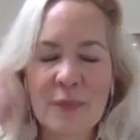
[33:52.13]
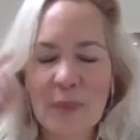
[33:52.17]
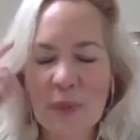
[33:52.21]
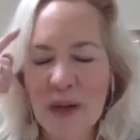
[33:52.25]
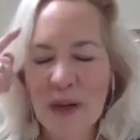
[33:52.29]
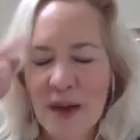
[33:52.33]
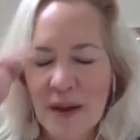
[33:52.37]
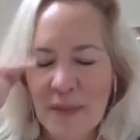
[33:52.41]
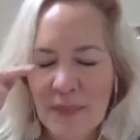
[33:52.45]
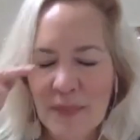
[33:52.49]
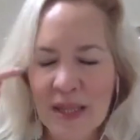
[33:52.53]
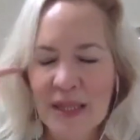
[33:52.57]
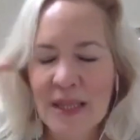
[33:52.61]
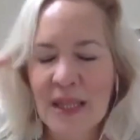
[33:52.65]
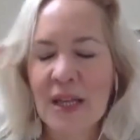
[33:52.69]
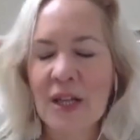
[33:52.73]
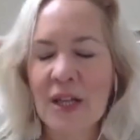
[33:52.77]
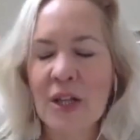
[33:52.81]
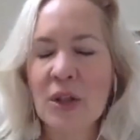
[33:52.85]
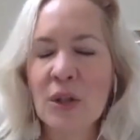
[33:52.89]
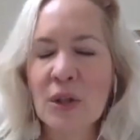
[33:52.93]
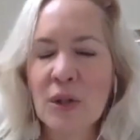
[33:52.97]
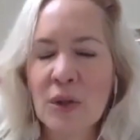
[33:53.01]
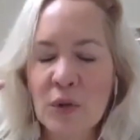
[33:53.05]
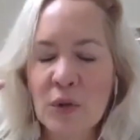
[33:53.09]
becoming like
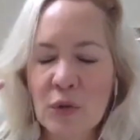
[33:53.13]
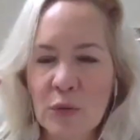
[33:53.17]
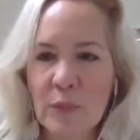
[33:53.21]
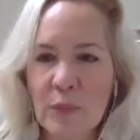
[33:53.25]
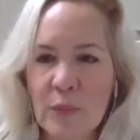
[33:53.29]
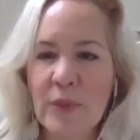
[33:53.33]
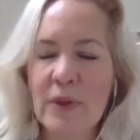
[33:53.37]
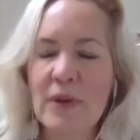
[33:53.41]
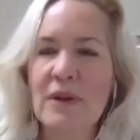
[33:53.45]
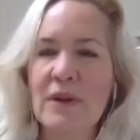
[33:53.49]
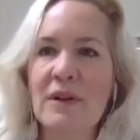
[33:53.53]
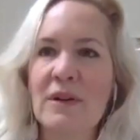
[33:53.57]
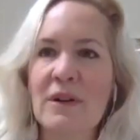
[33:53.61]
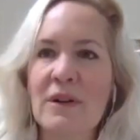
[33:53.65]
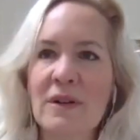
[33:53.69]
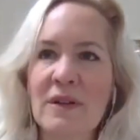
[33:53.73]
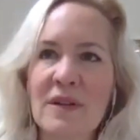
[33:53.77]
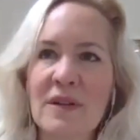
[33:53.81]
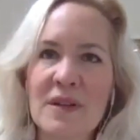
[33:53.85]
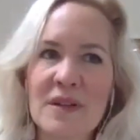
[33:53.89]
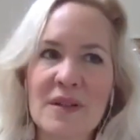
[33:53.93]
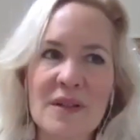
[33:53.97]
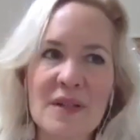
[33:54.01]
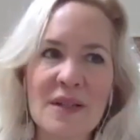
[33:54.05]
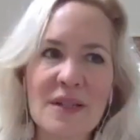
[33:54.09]
a loop, or
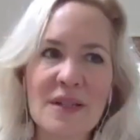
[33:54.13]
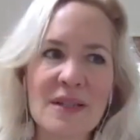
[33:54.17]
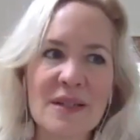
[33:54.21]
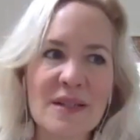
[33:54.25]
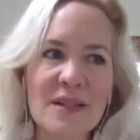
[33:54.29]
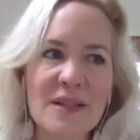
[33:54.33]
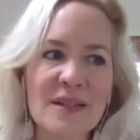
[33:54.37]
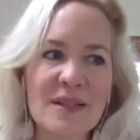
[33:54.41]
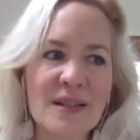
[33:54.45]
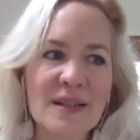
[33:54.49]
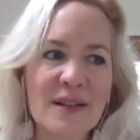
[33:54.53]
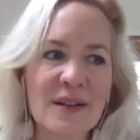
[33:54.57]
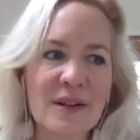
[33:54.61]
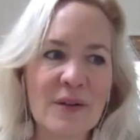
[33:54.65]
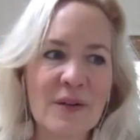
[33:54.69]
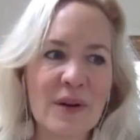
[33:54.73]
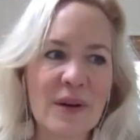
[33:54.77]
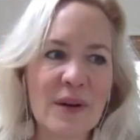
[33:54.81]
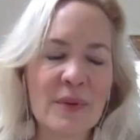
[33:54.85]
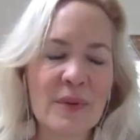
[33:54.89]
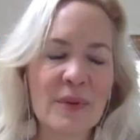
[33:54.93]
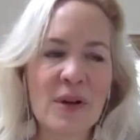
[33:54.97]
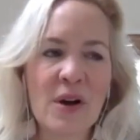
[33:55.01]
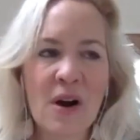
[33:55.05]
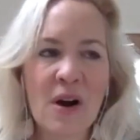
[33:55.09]
this is,
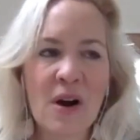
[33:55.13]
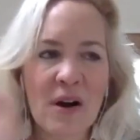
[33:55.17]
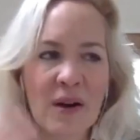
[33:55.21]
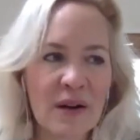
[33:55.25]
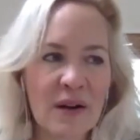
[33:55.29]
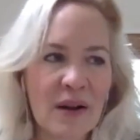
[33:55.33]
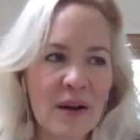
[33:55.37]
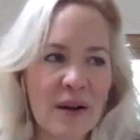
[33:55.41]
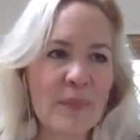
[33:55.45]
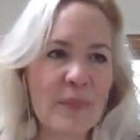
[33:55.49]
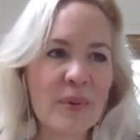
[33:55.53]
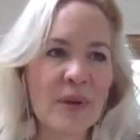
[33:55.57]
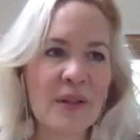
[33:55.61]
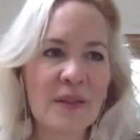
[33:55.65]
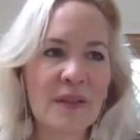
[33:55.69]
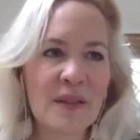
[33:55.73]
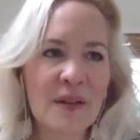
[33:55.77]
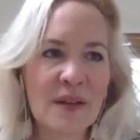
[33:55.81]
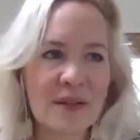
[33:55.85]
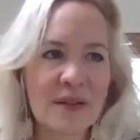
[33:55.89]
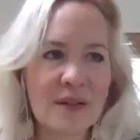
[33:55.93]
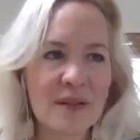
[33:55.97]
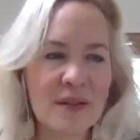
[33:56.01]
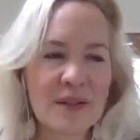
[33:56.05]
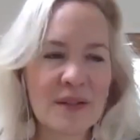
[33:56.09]
I'm caught up in
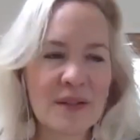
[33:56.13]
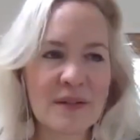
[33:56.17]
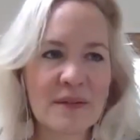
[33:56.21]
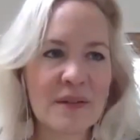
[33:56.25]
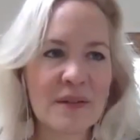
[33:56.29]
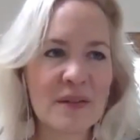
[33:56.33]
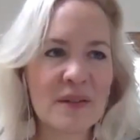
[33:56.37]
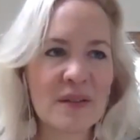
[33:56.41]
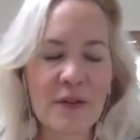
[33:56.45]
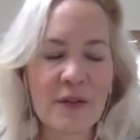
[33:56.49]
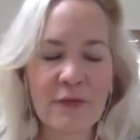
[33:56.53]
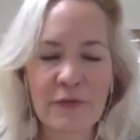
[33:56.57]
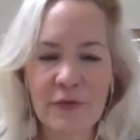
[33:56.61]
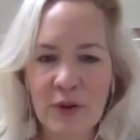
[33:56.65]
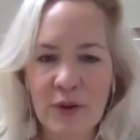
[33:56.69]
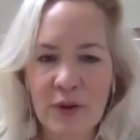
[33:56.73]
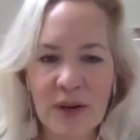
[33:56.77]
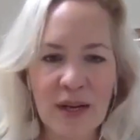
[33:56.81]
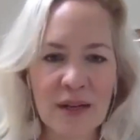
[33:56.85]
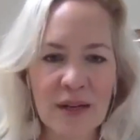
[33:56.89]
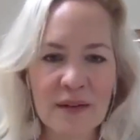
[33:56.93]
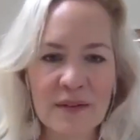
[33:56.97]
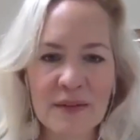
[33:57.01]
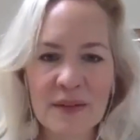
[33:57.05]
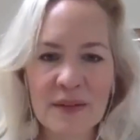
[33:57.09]
this
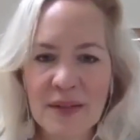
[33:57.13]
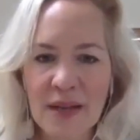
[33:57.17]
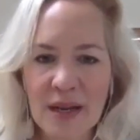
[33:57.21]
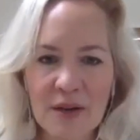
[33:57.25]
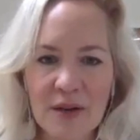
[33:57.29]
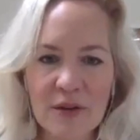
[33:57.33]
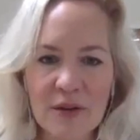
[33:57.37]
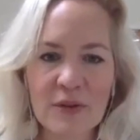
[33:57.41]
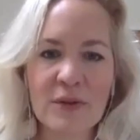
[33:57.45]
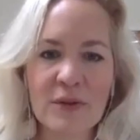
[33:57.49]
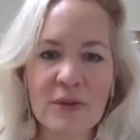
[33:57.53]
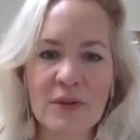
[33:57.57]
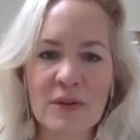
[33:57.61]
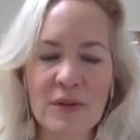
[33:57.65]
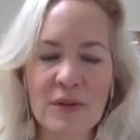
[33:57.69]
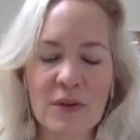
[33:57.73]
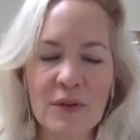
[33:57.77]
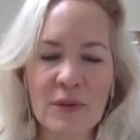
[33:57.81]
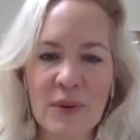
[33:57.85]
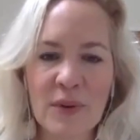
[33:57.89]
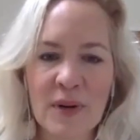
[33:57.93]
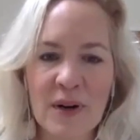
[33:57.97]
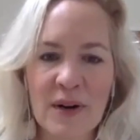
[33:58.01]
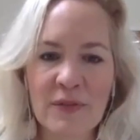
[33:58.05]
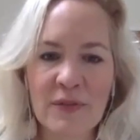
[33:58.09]
suffering cycle
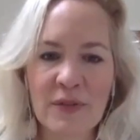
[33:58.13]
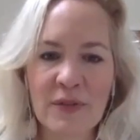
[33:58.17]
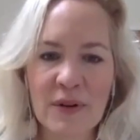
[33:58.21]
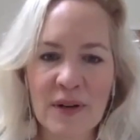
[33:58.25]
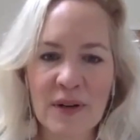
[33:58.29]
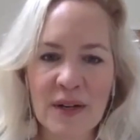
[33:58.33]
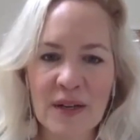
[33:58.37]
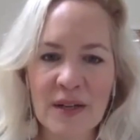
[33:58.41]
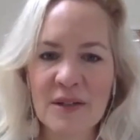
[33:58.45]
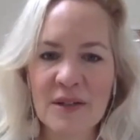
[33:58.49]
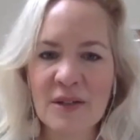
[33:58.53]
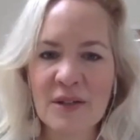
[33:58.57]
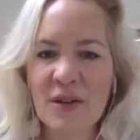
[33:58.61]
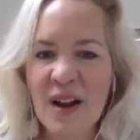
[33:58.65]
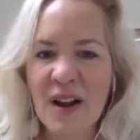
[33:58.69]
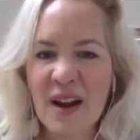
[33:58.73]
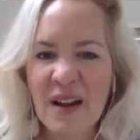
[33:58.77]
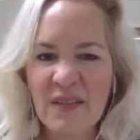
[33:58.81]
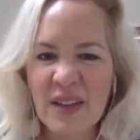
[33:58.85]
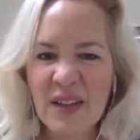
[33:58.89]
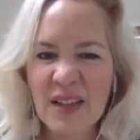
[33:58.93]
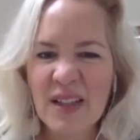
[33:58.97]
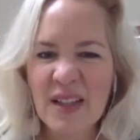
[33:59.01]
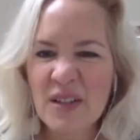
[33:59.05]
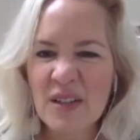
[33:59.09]
or whatever it is, or
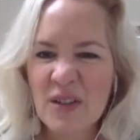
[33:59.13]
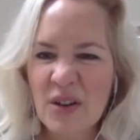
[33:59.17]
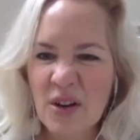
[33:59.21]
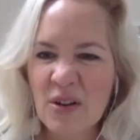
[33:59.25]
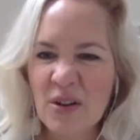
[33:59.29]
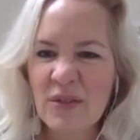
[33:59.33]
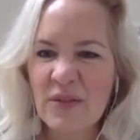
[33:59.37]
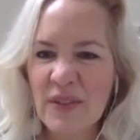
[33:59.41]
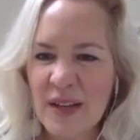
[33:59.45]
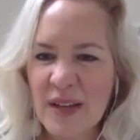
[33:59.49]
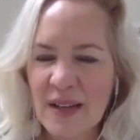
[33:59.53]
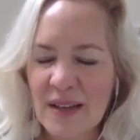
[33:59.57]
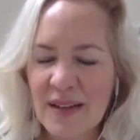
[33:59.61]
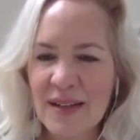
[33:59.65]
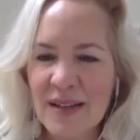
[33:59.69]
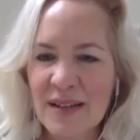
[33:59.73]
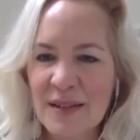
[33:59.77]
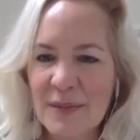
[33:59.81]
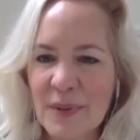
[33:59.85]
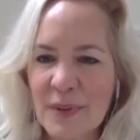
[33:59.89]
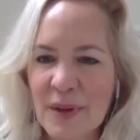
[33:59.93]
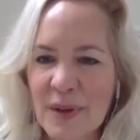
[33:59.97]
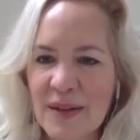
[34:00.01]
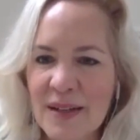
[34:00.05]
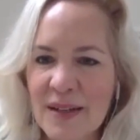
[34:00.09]
having these hard
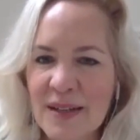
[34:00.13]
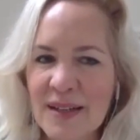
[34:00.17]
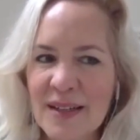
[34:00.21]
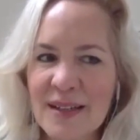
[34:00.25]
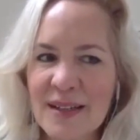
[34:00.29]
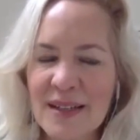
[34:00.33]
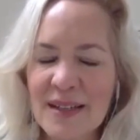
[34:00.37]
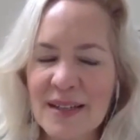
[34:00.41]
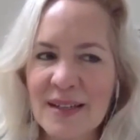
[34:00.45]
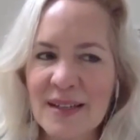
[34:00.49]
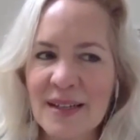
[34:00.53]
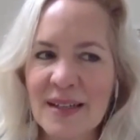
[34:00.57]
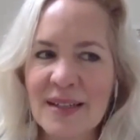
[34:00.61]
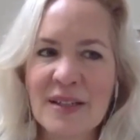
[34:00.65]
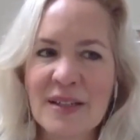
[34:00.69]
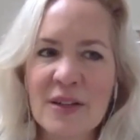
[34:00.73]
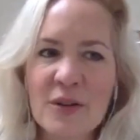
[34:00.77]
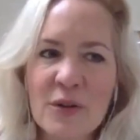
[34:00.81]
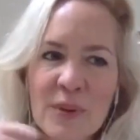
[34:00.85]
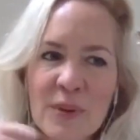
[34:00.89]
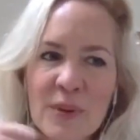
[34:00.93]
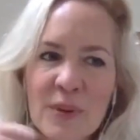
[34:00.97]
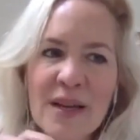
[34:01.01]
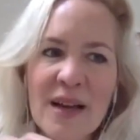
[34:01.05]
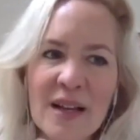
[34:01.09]
feelings. But
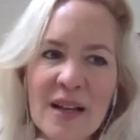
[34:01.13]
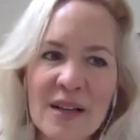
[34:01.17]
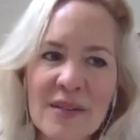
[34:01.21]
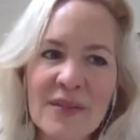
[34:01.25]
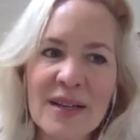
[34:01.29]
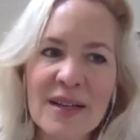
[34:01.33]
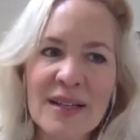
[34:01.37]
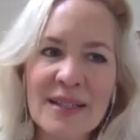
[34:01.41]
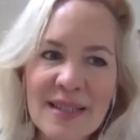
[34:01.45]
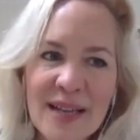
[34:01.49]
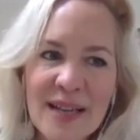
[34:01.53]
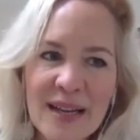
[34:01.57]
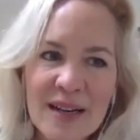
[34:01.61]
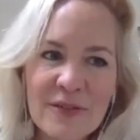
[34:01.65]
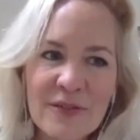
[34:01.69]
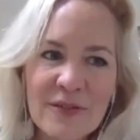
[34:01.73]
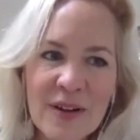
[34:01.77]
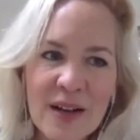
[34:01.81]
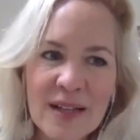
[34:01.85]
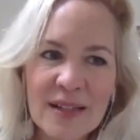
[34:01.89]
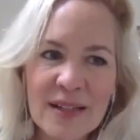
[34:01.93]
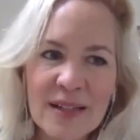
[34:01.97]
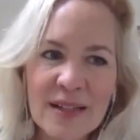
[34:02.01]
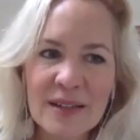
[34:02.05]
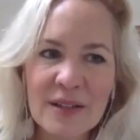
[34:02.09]
until we kind of
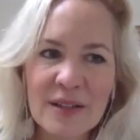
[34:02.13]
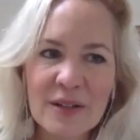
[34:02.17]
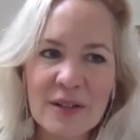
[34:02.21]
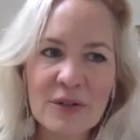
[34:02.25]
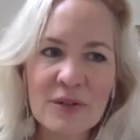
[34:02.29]
identify that